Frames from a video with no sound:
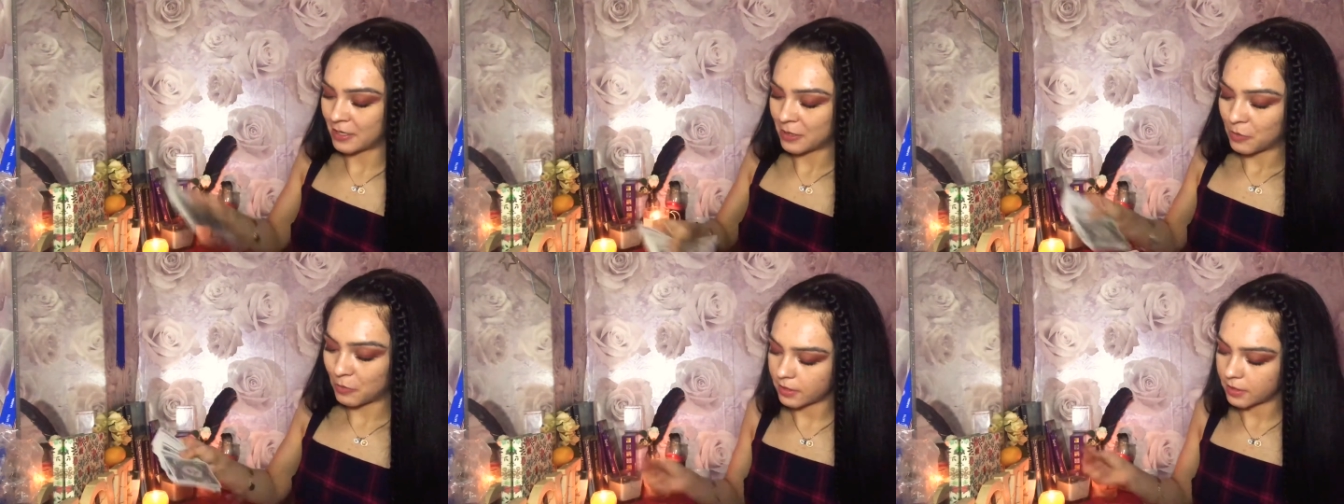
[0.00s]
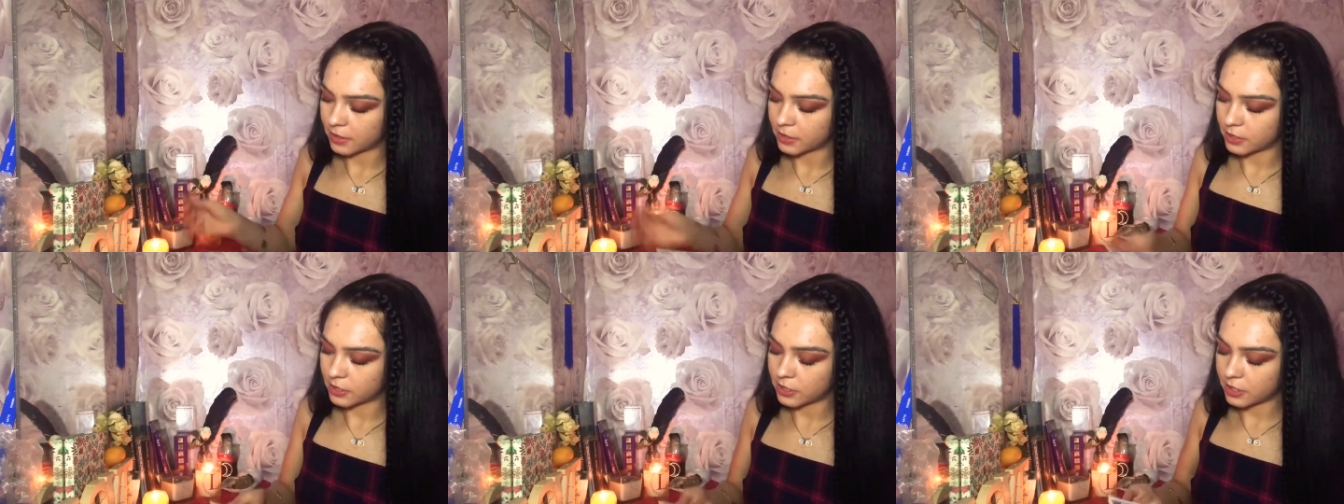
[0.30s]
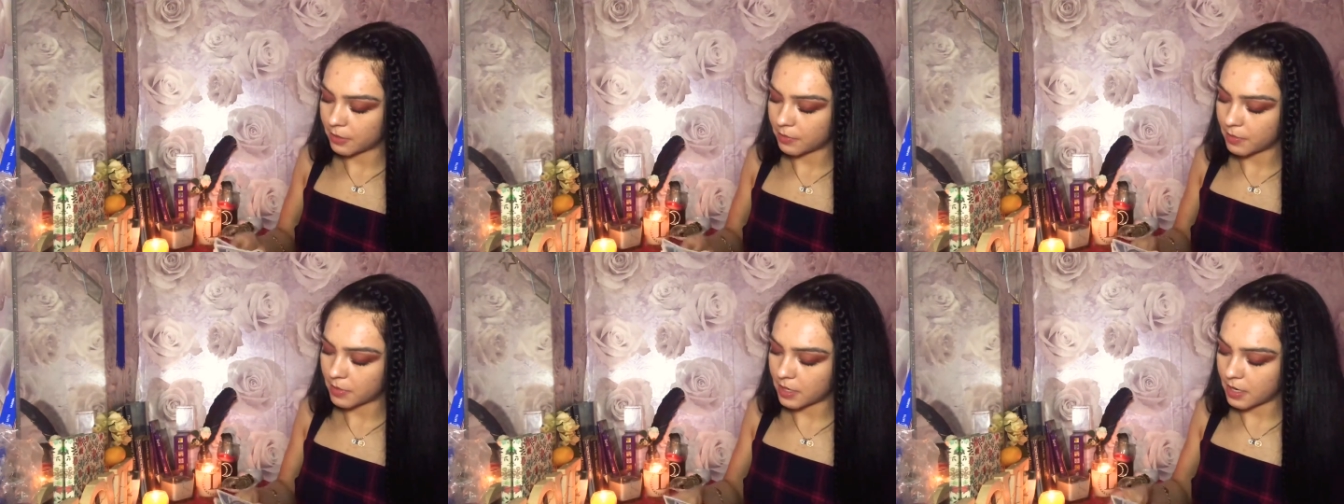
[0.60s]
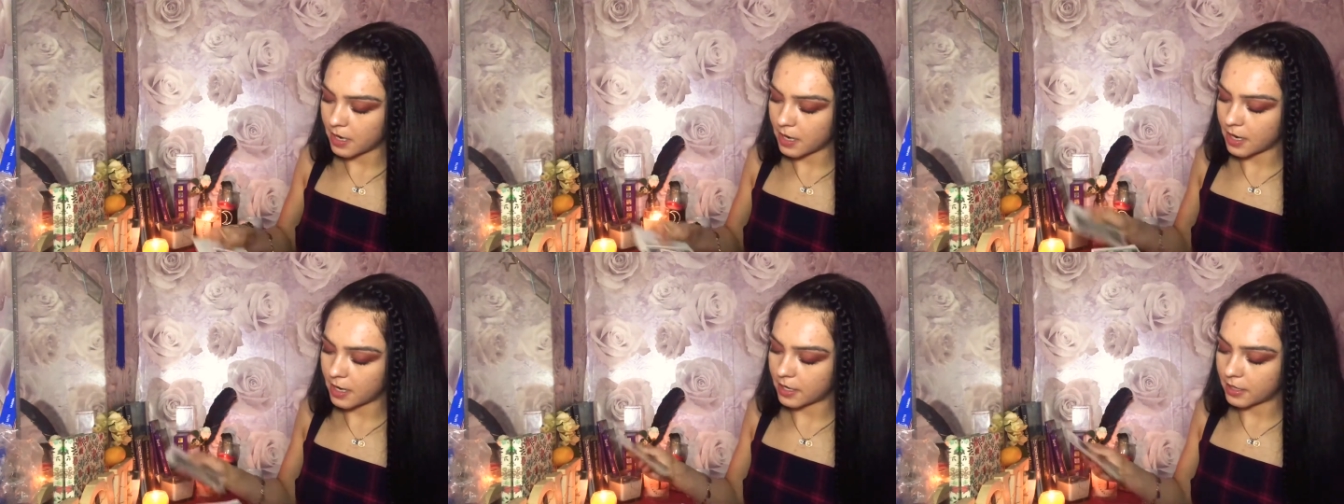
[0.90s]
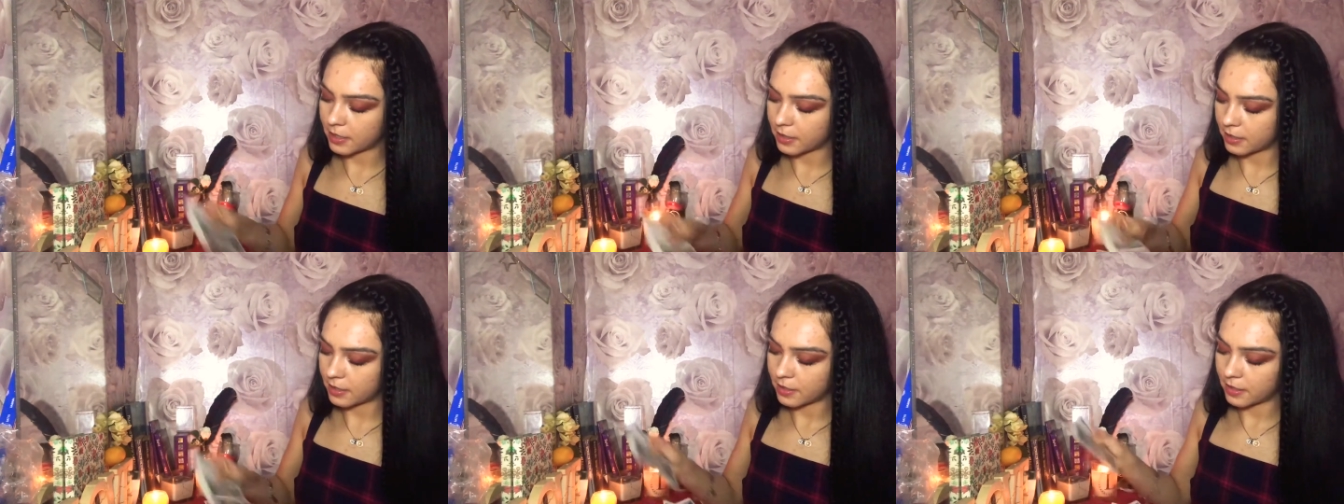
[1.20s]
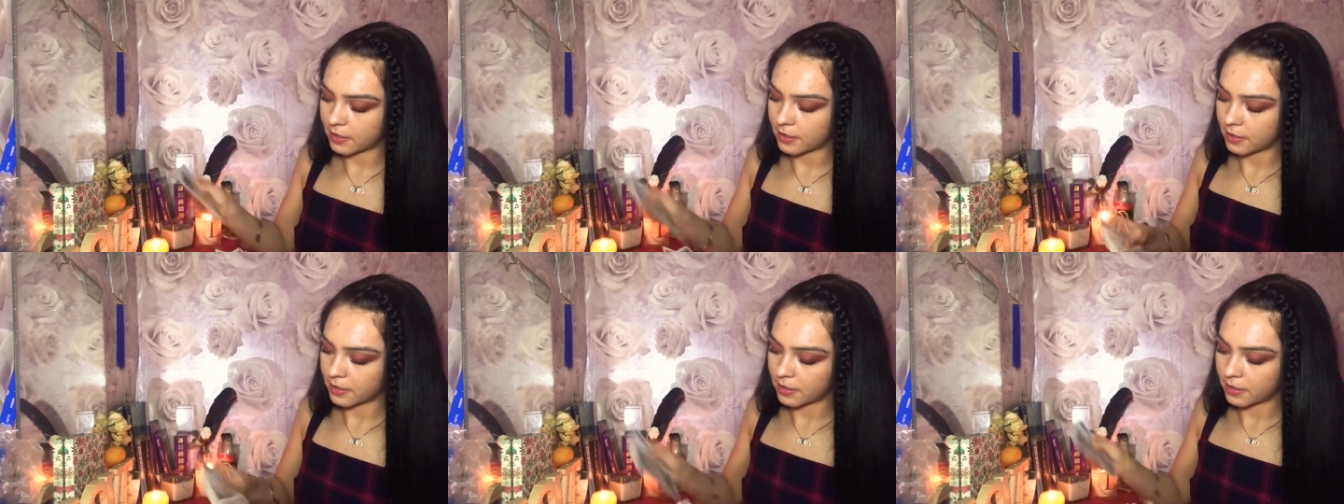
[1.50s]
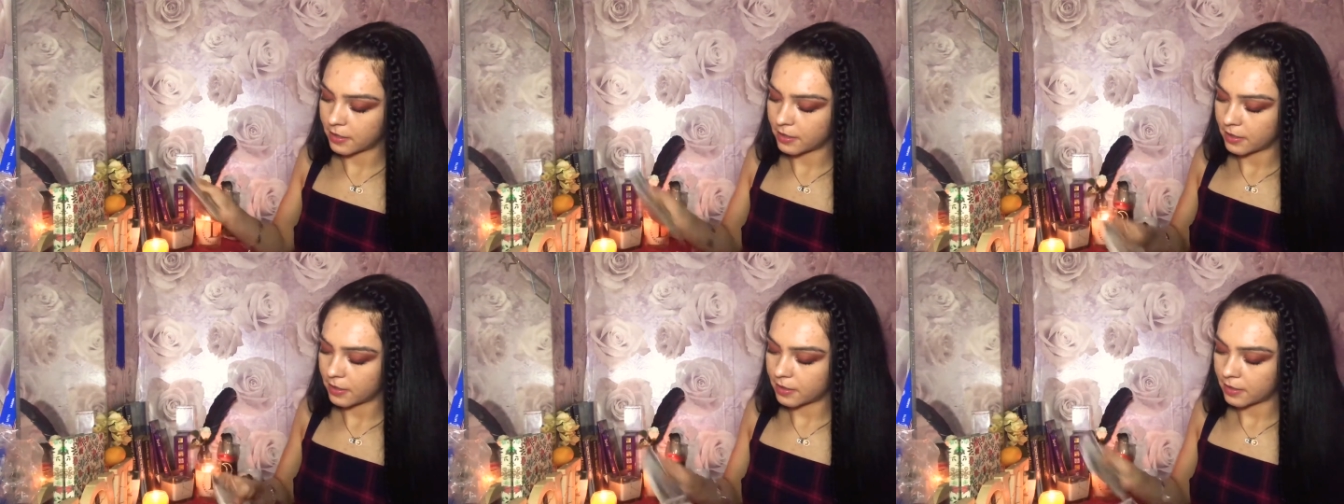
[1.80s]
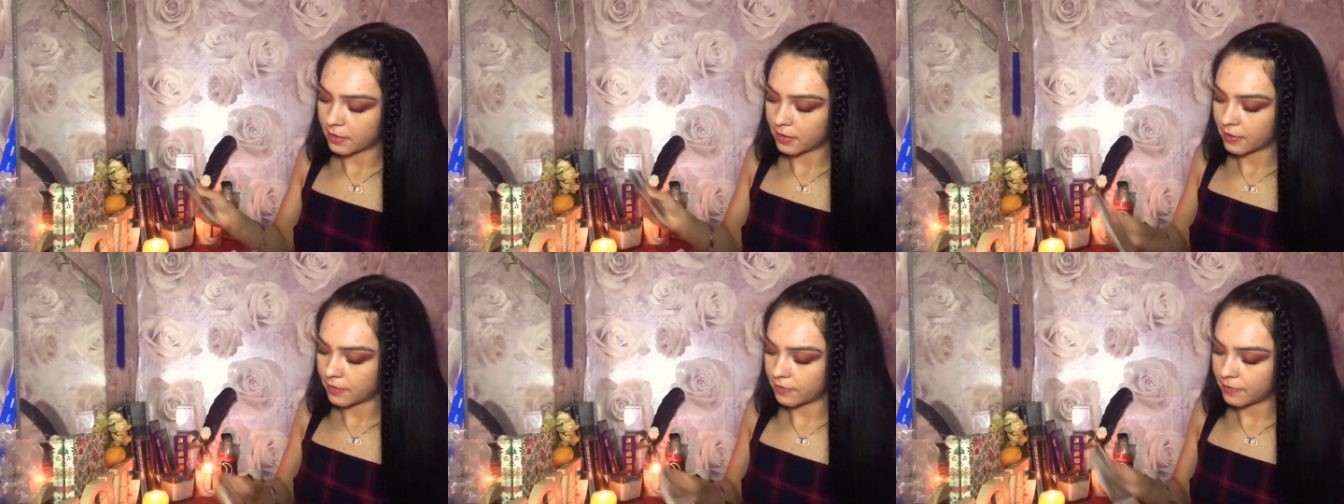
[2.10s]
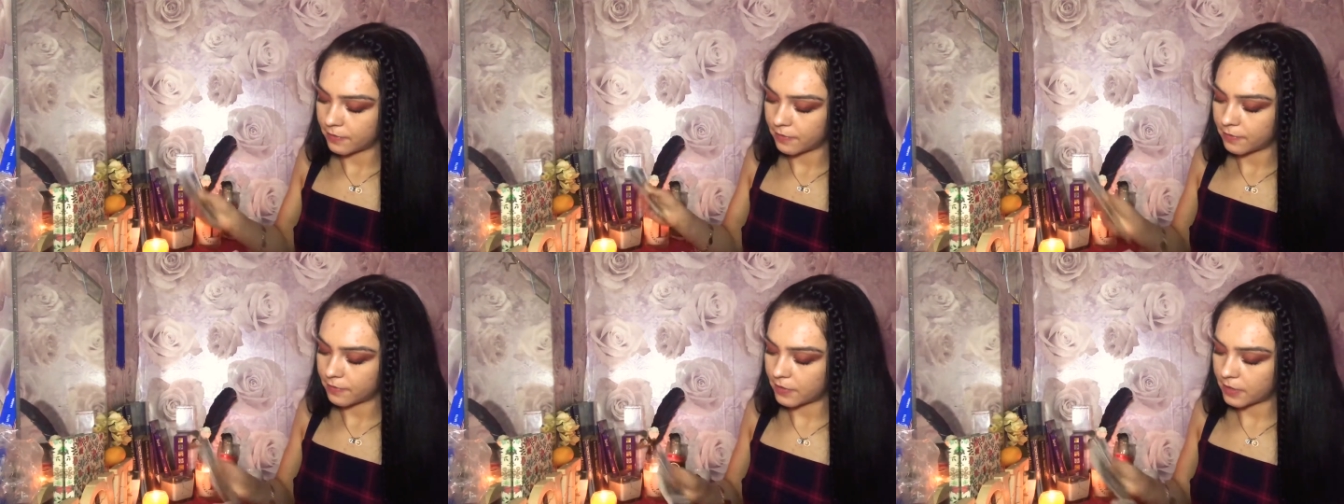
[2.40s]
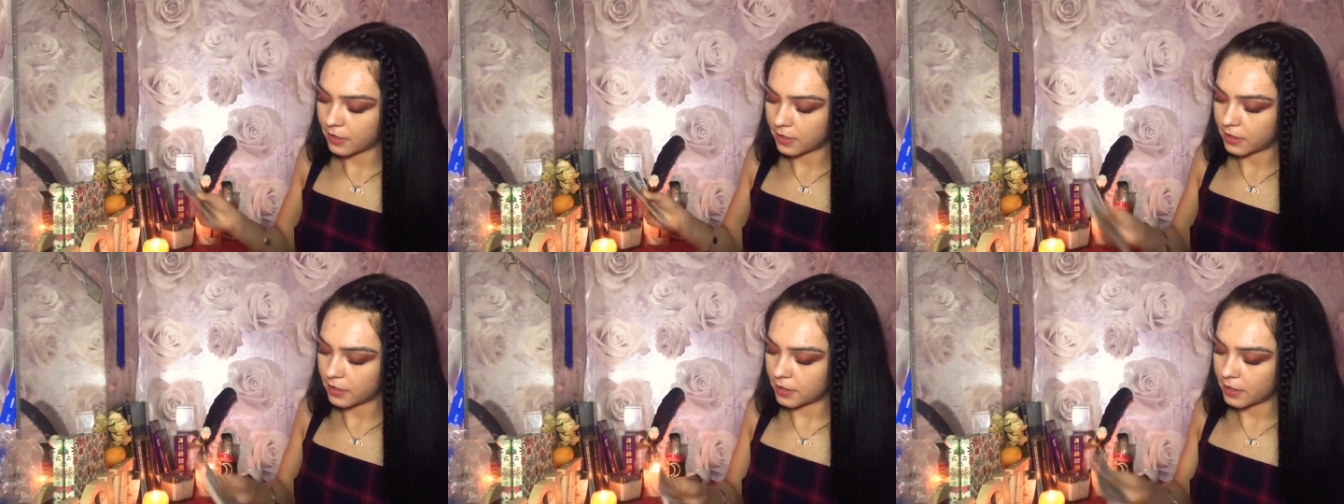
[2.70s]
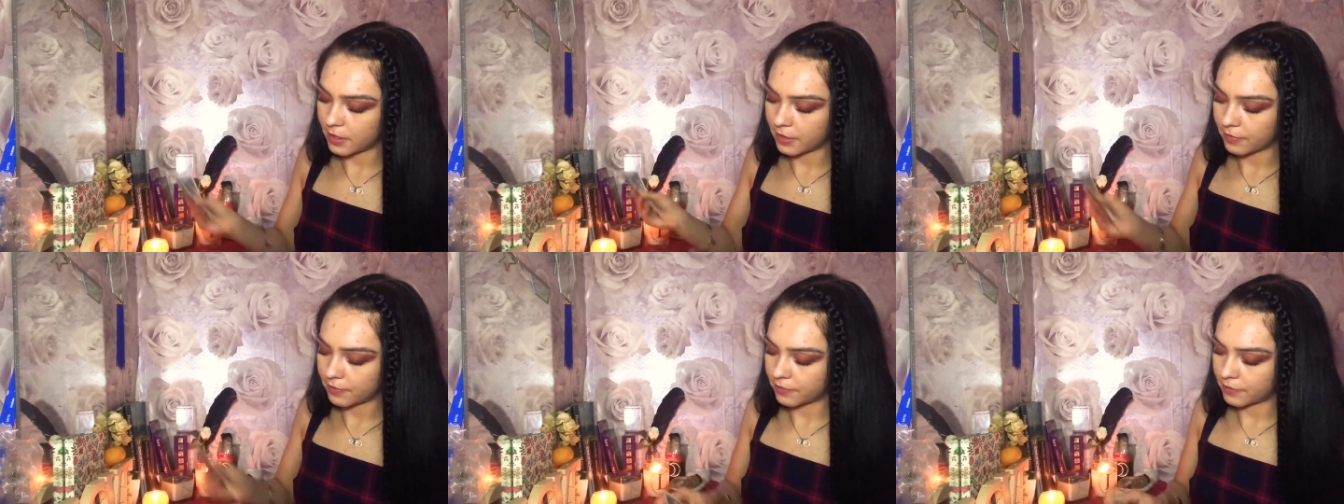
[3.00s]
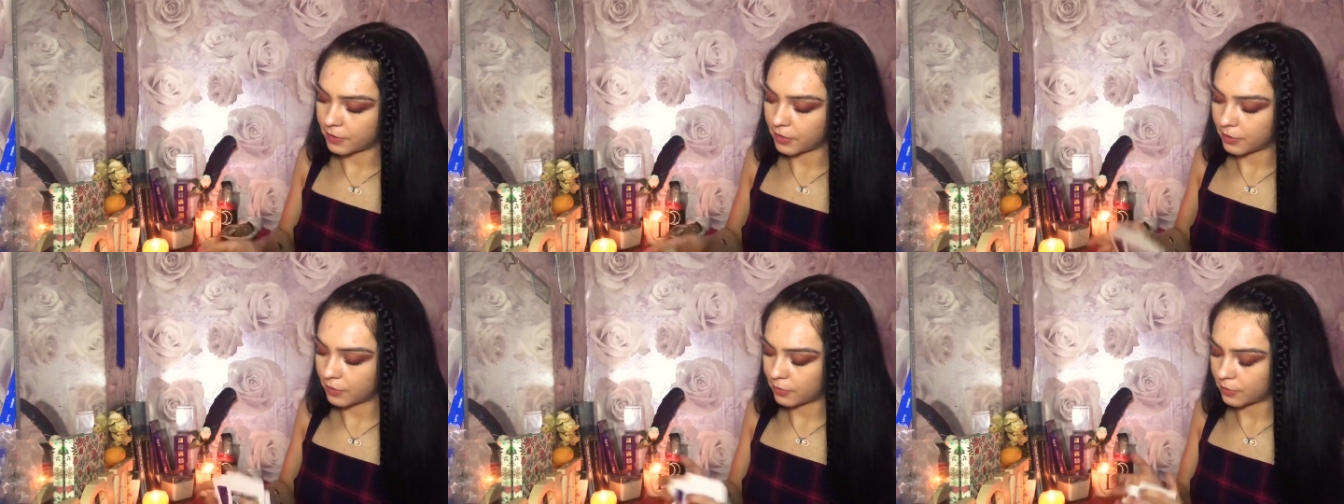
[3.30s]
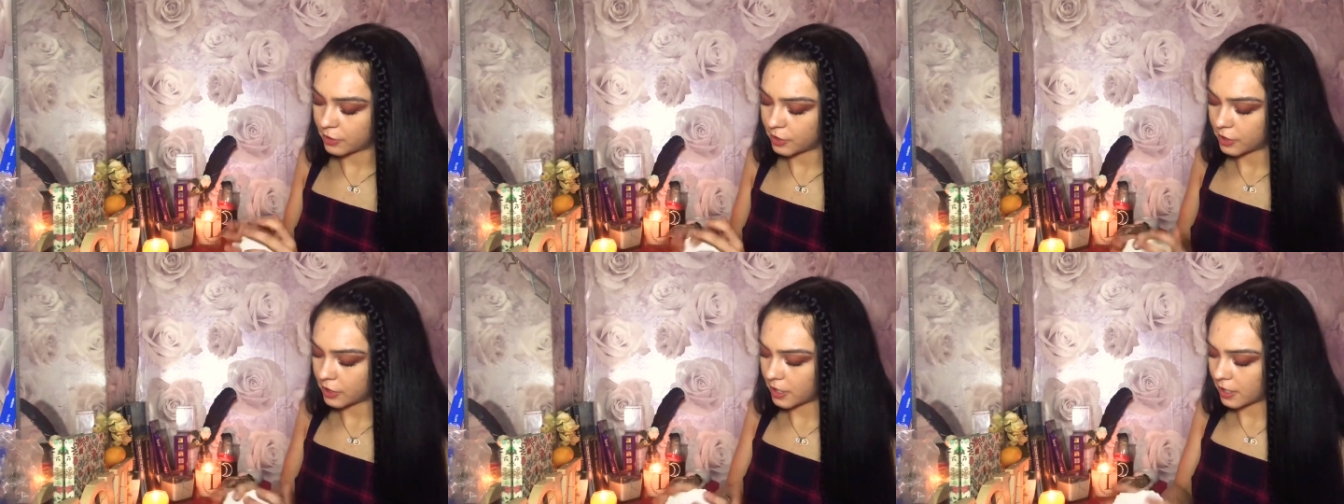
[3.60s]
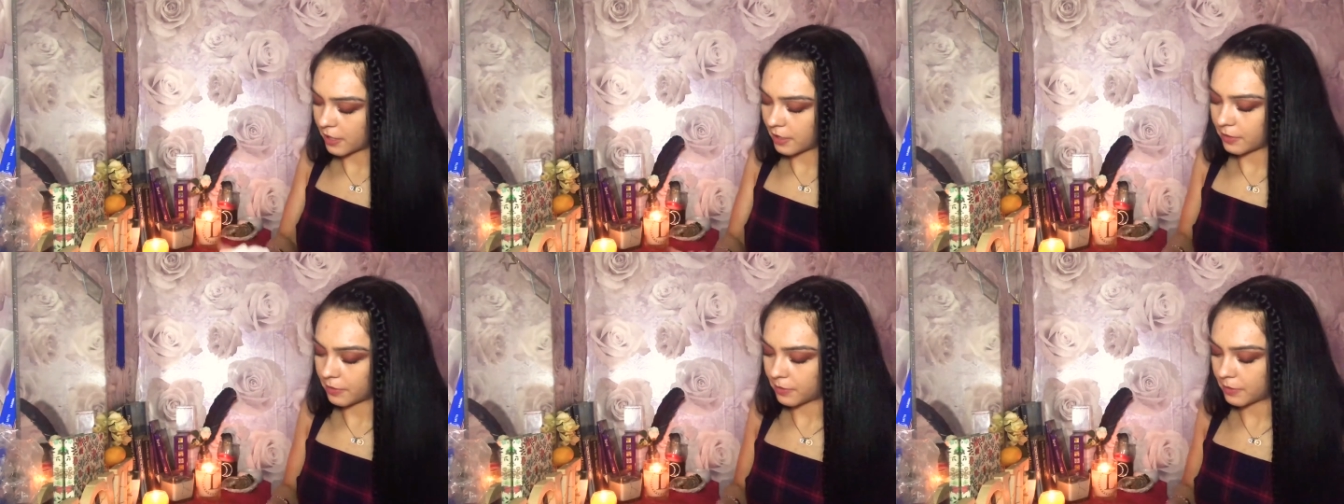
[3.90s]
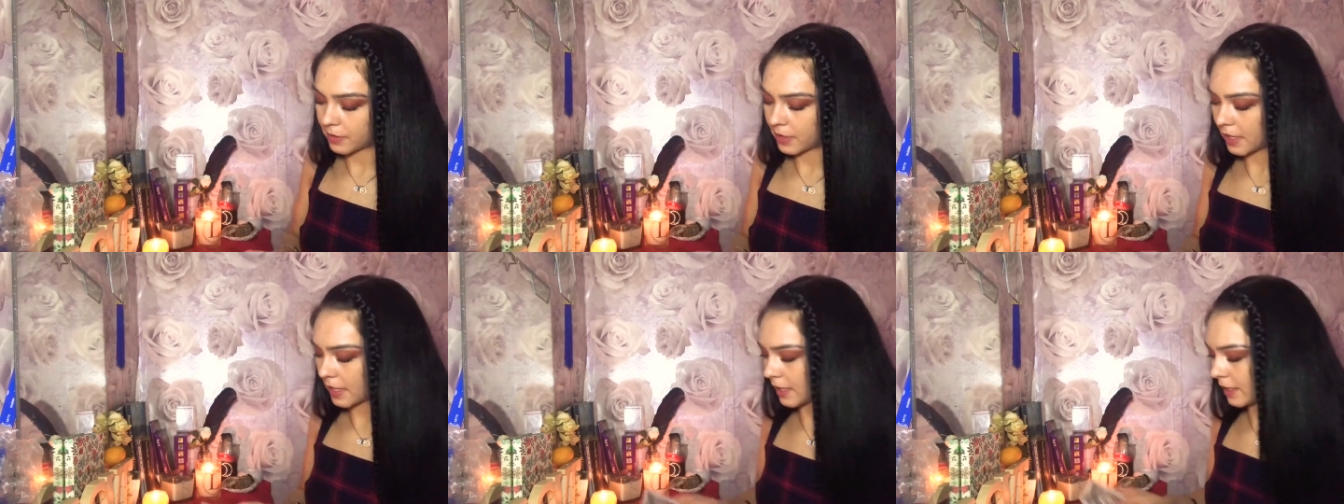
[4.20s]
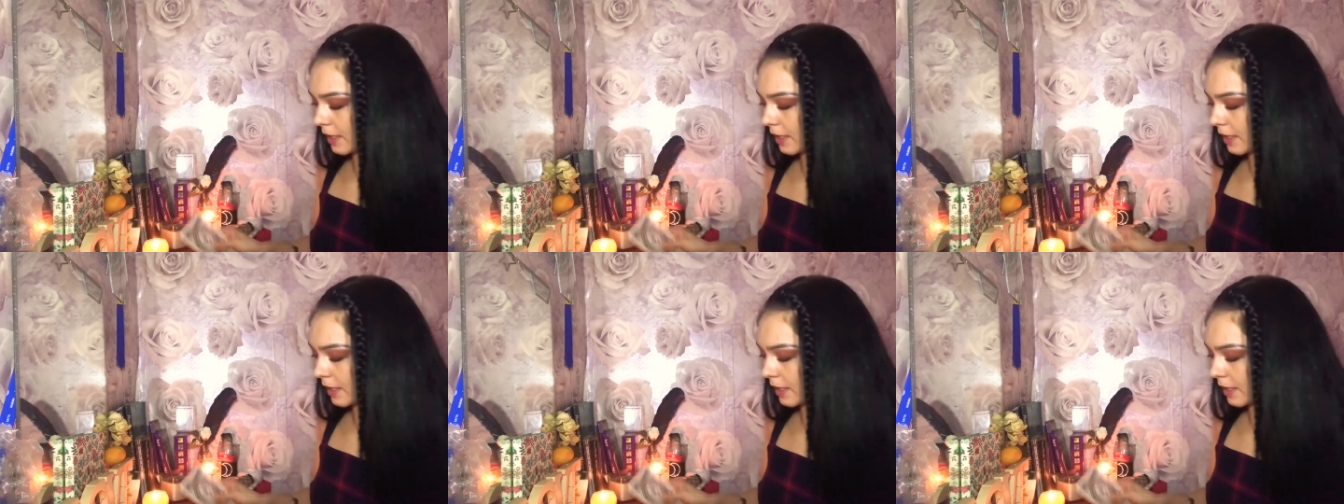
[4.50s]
What's Gemini for their near future? Okay.